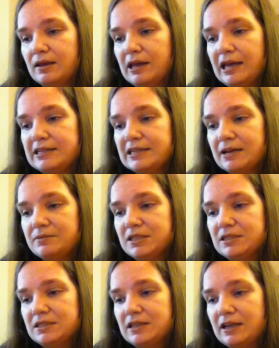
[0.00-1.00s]
ADAPT
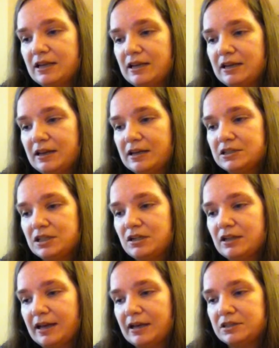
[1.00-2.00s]
is taking
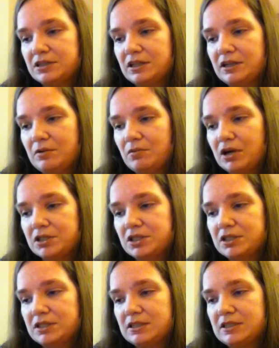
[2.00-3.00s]
national action in
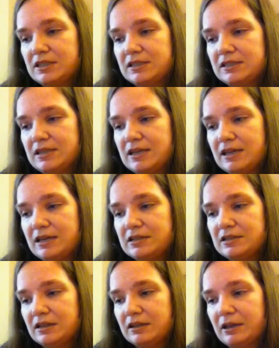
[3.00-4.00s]
Washington, D.C.
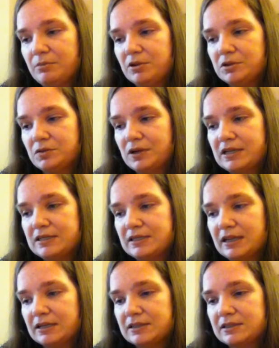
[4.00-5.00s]
until April
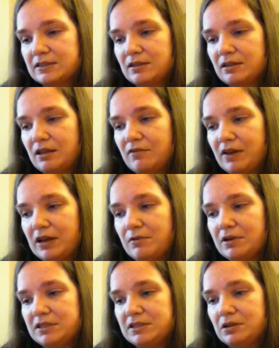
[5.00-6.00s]
26, if
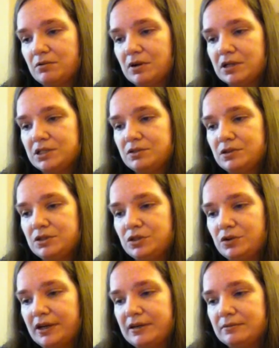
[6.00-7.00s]
anyone still wants to
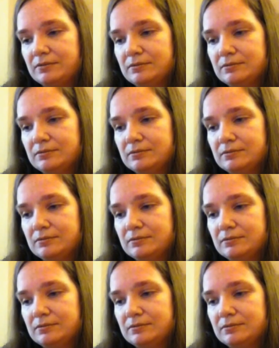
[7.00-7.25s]
join.